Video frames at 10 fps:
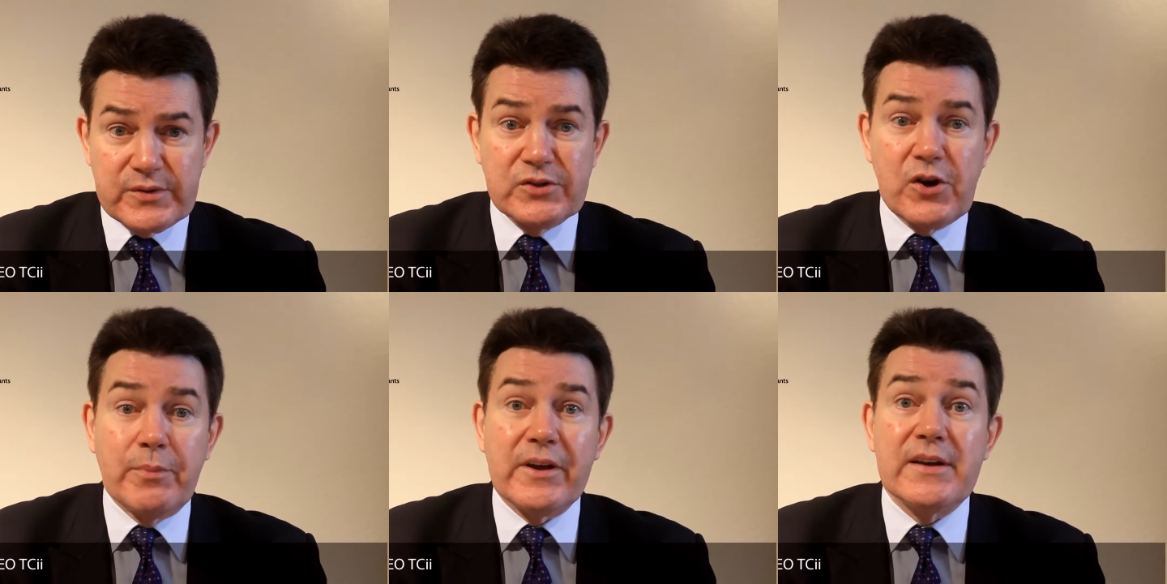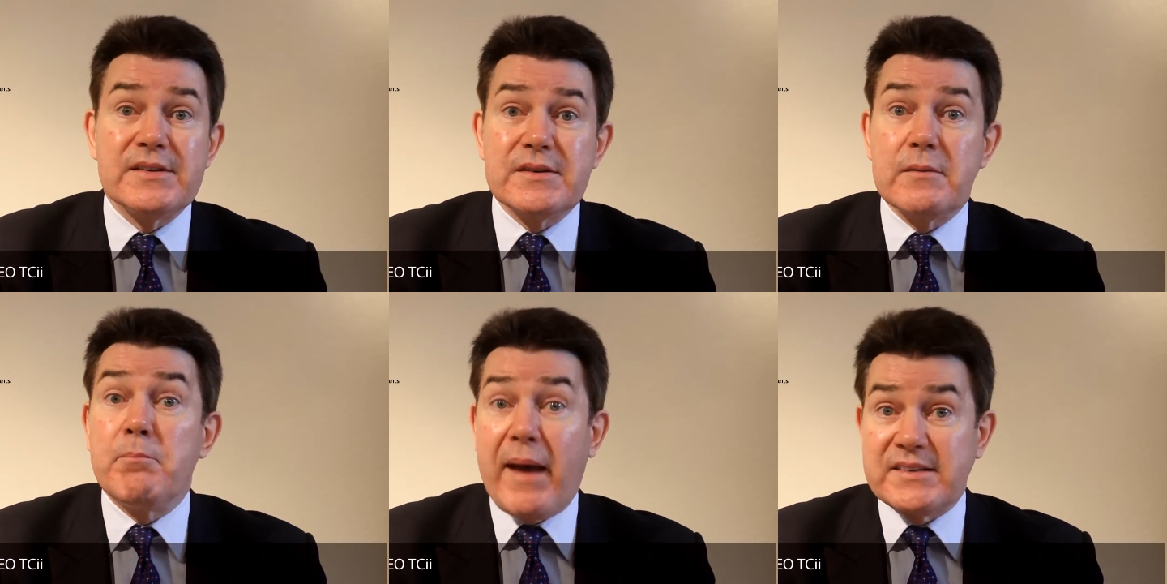and the topic is
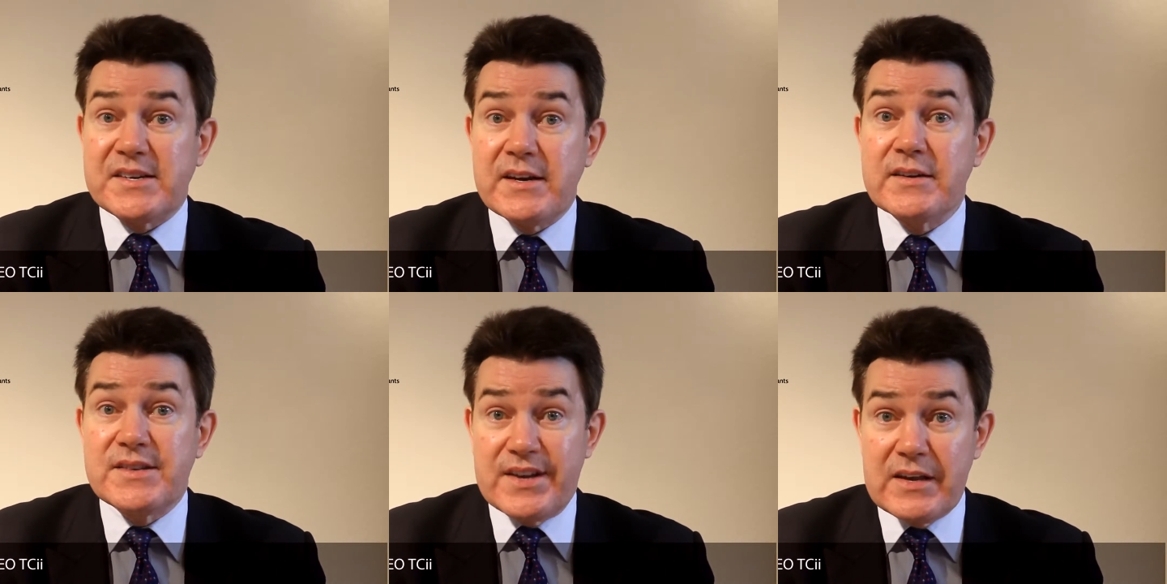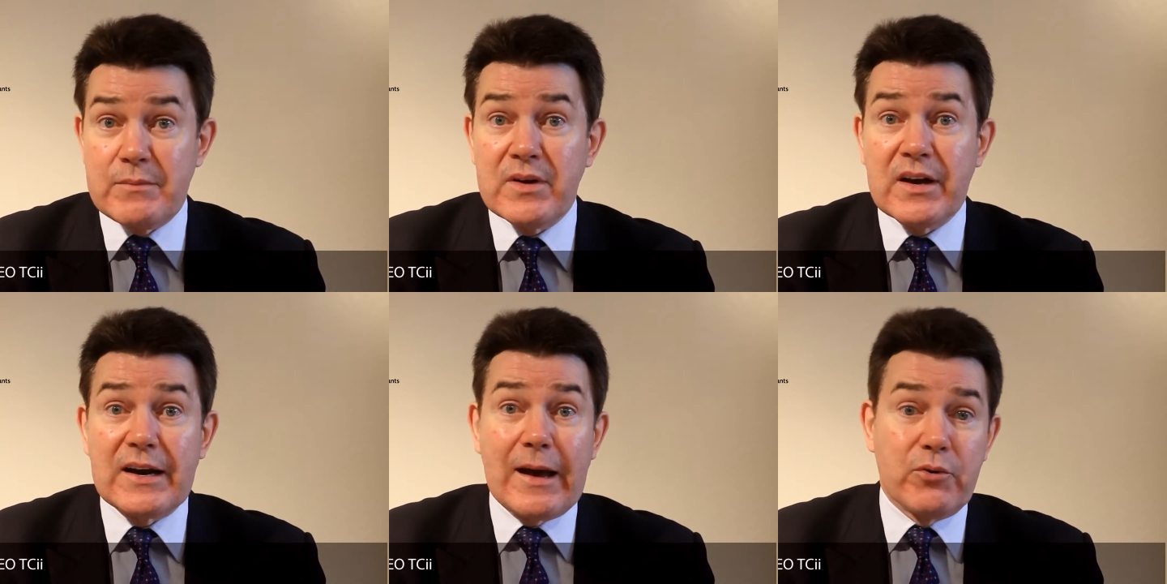Better Team
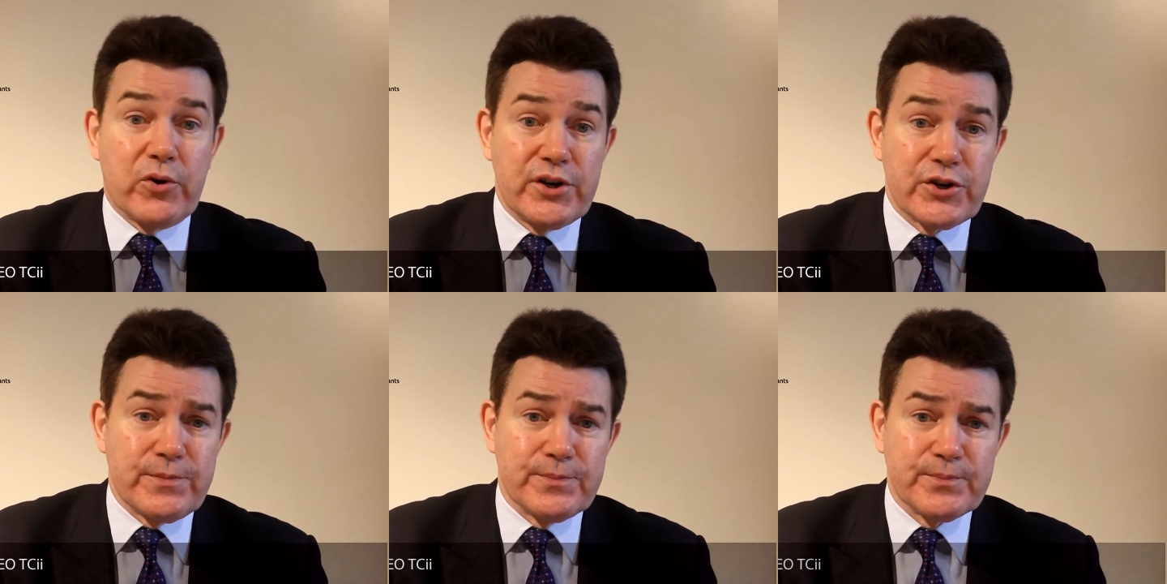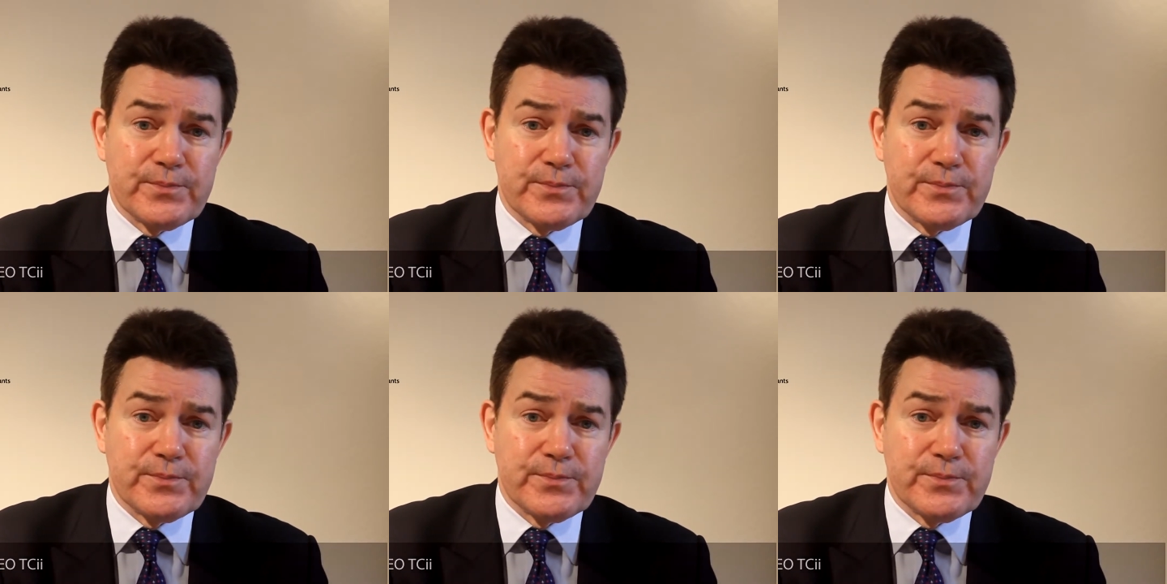Collaboration.